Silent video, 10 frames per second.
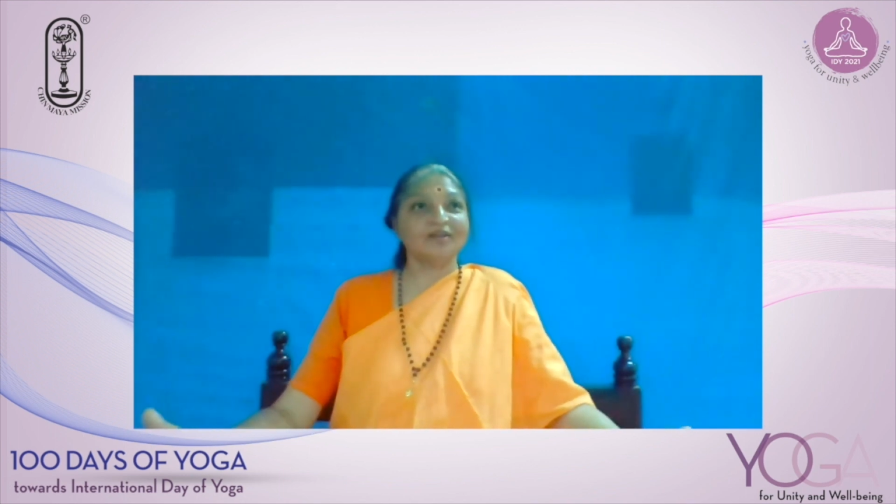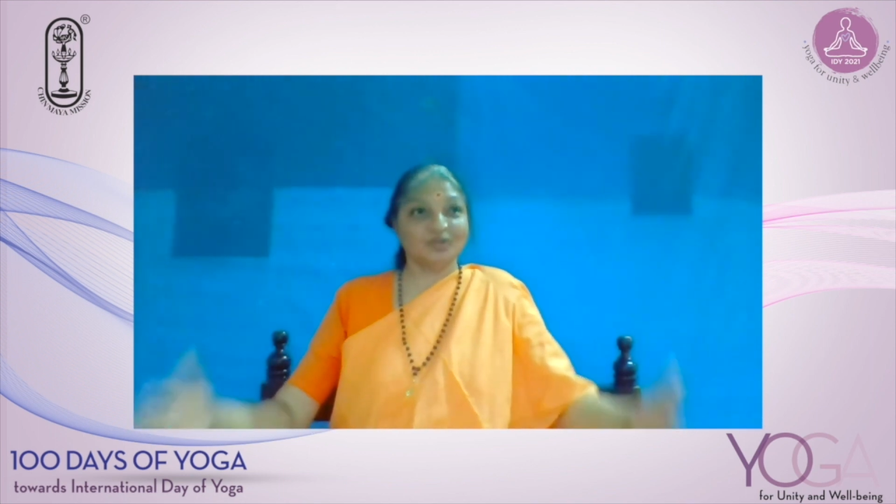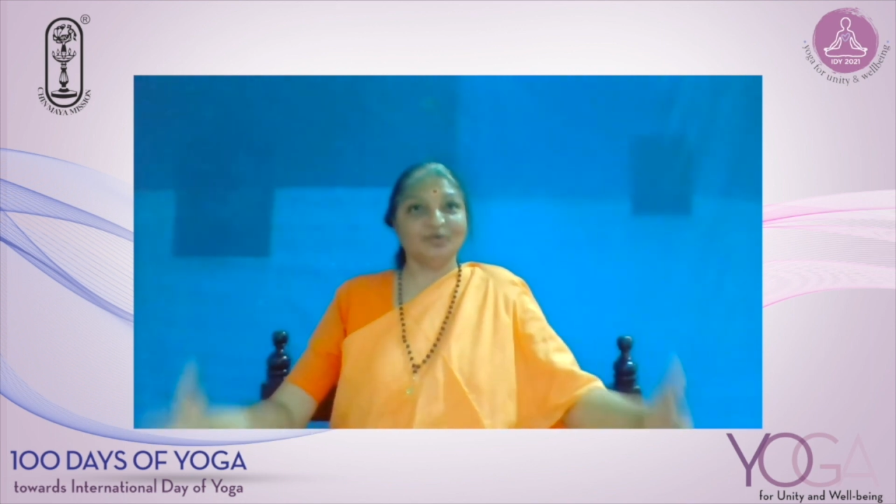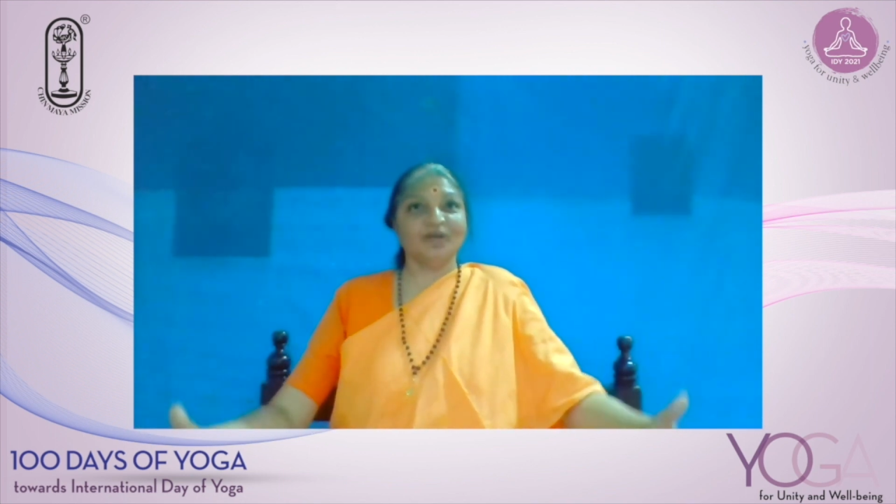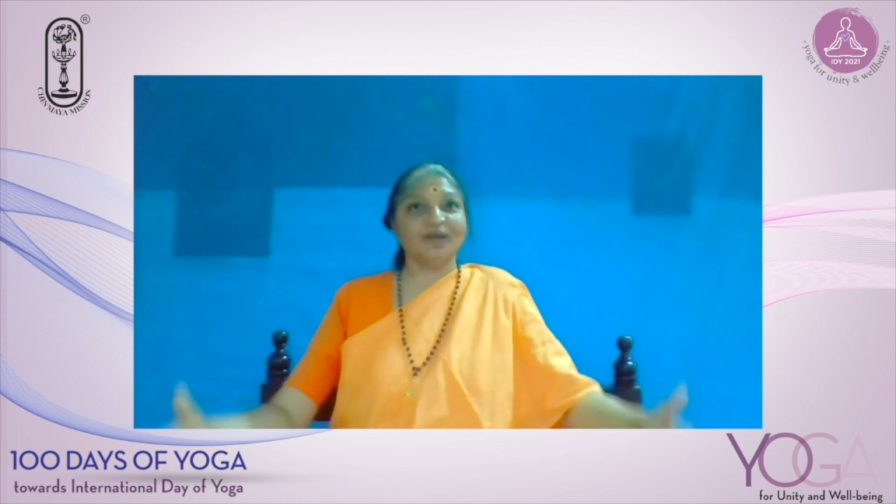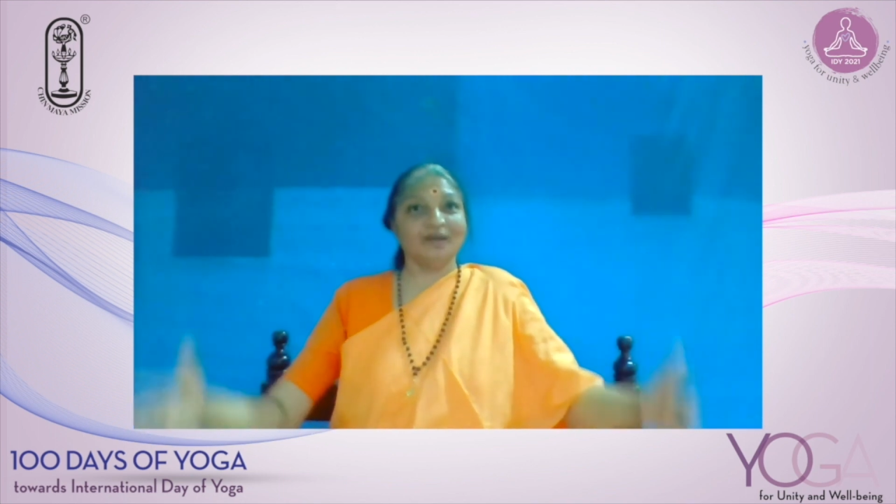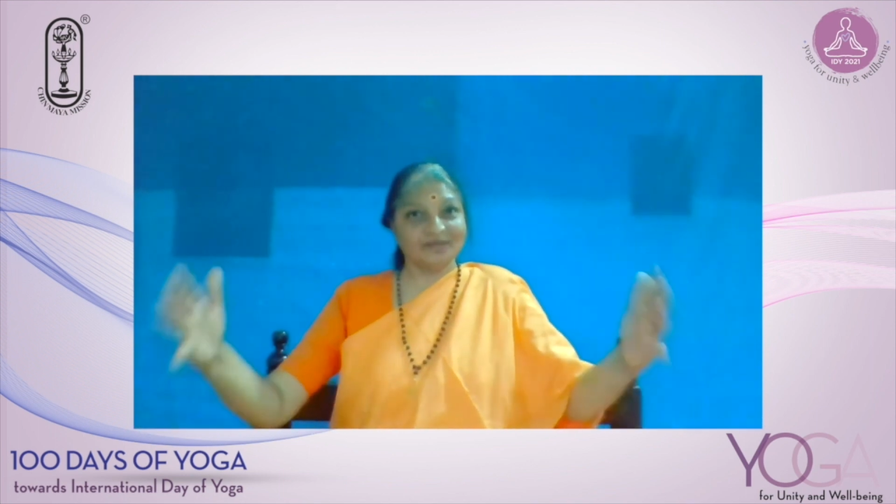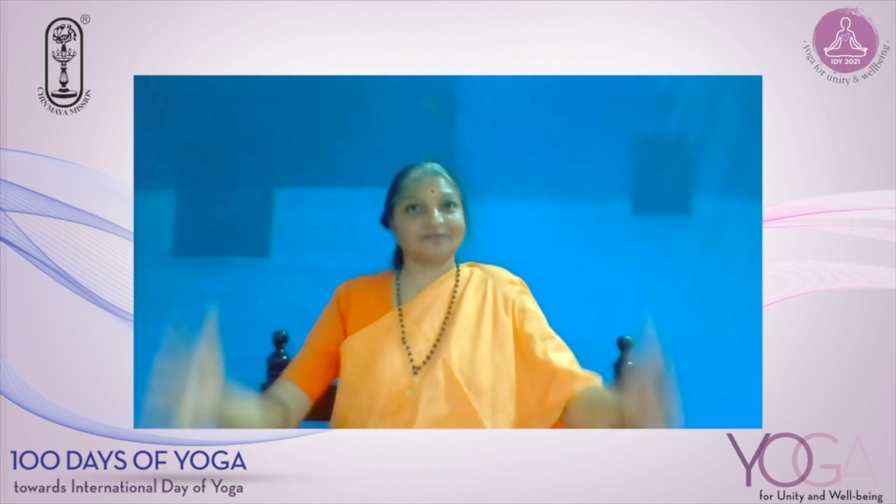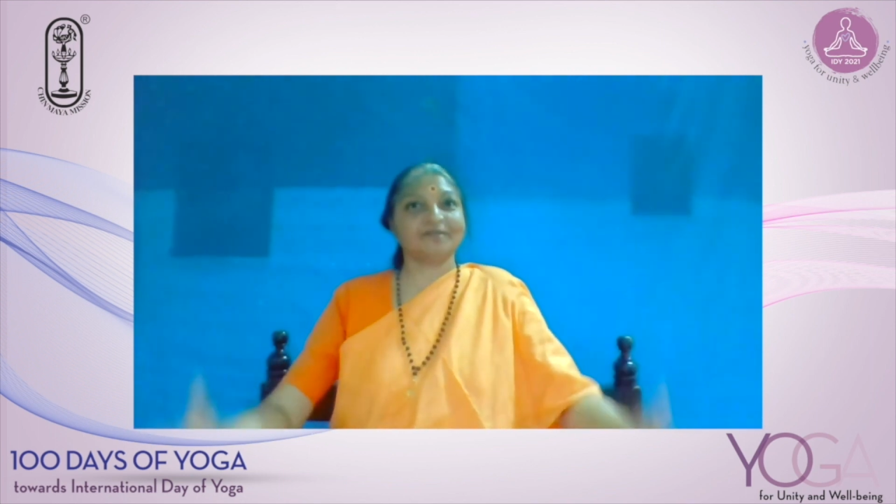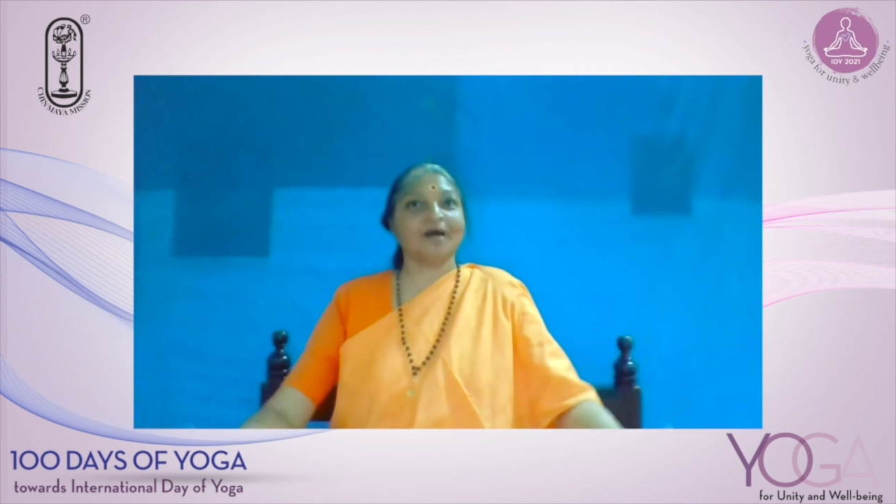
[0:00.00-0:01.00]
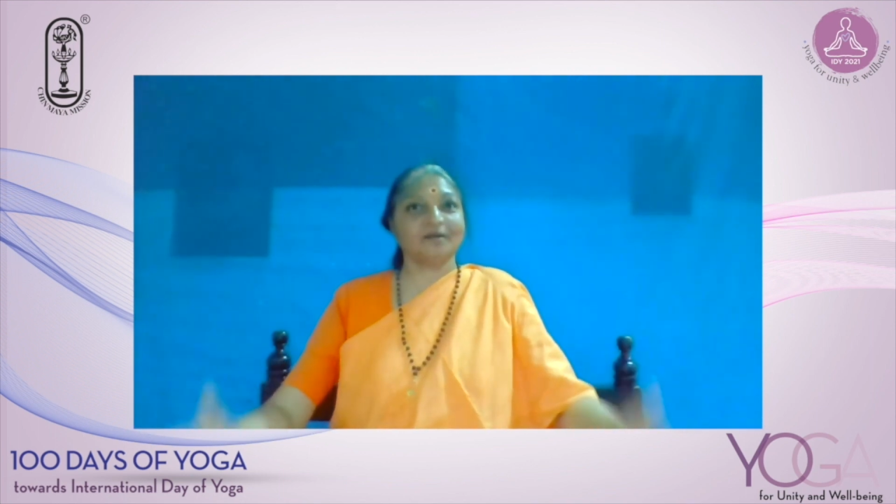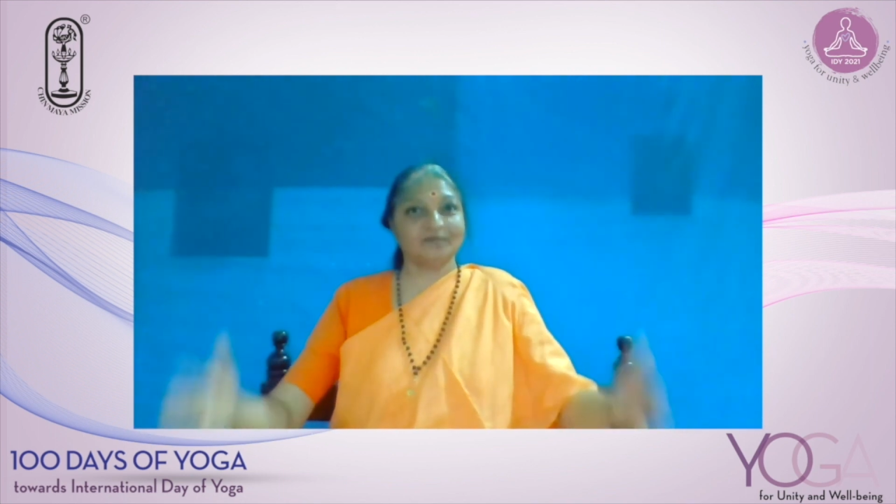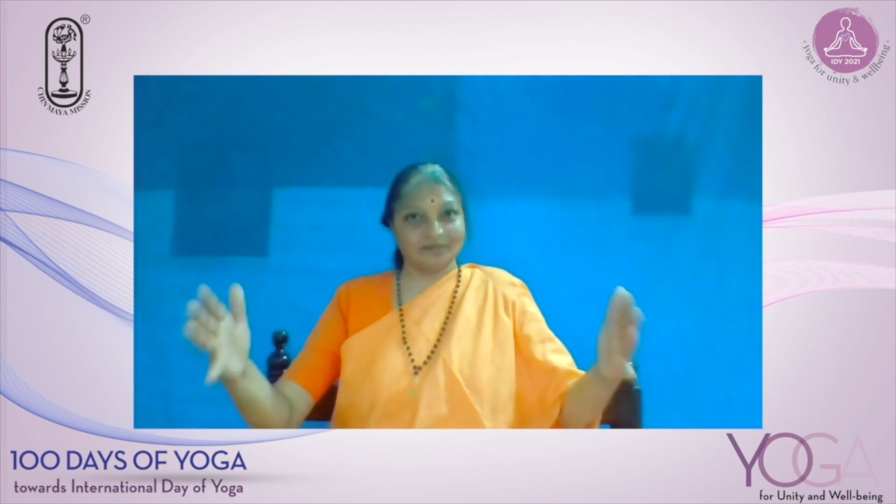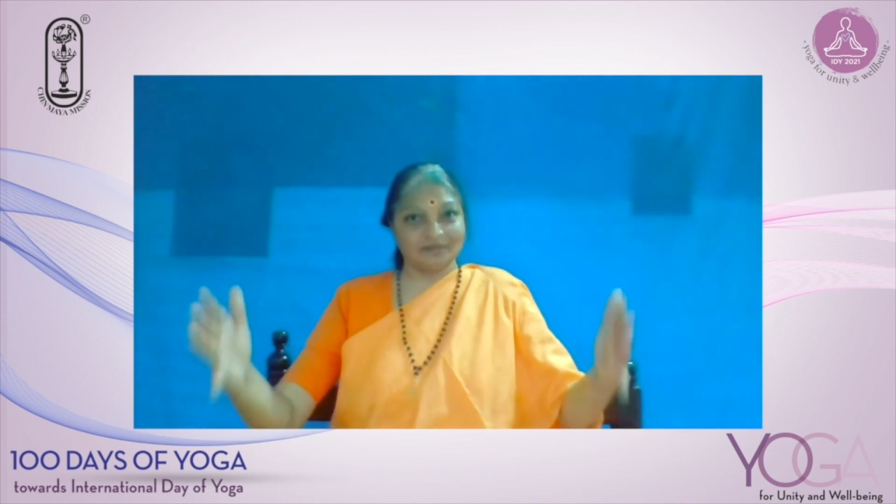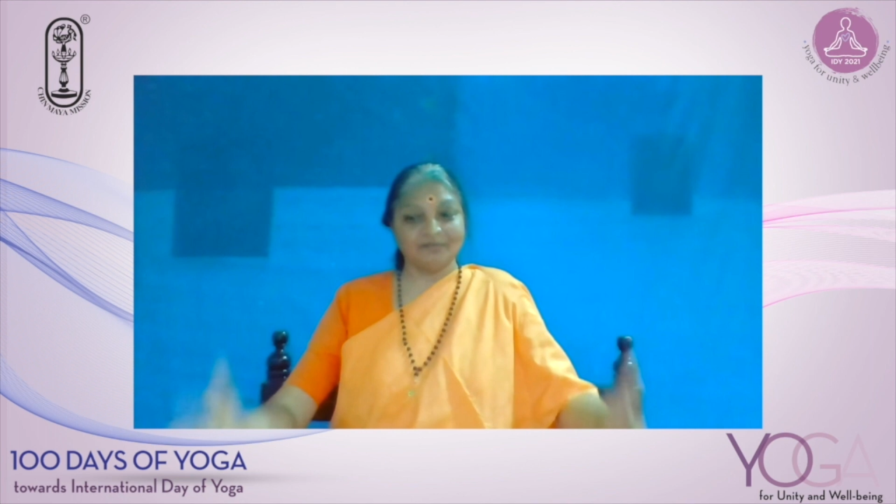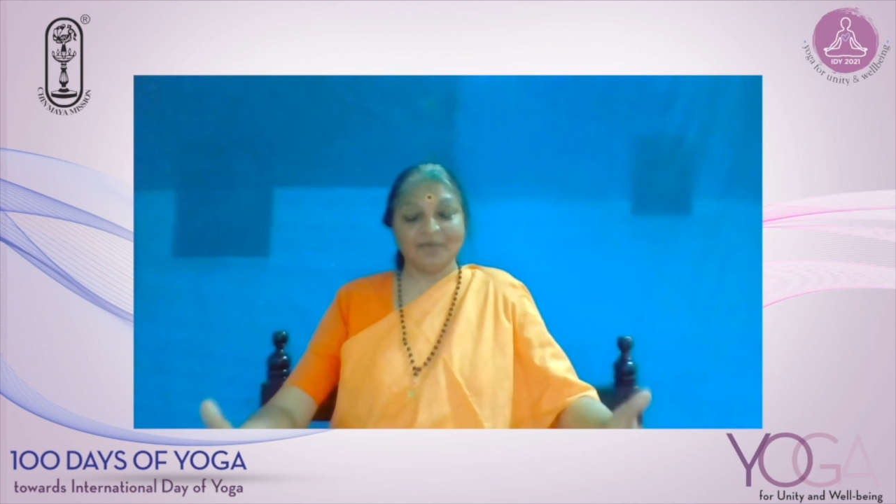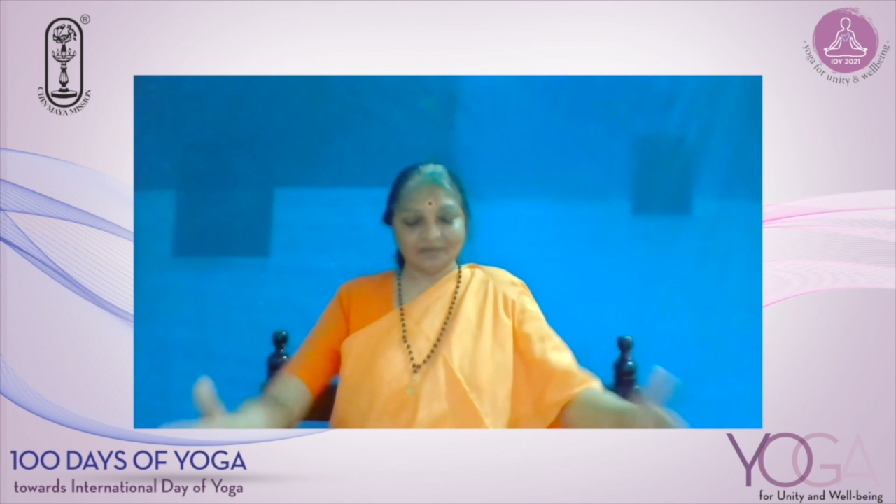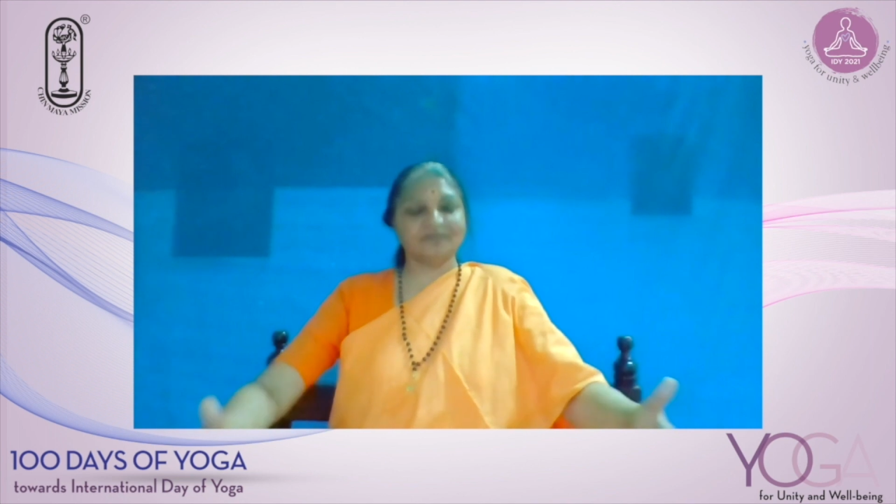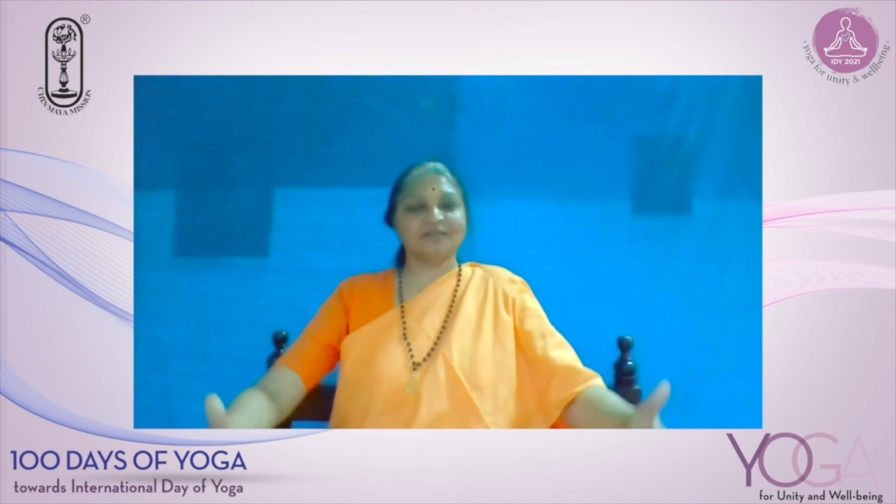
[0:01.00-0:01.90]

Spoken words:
today make this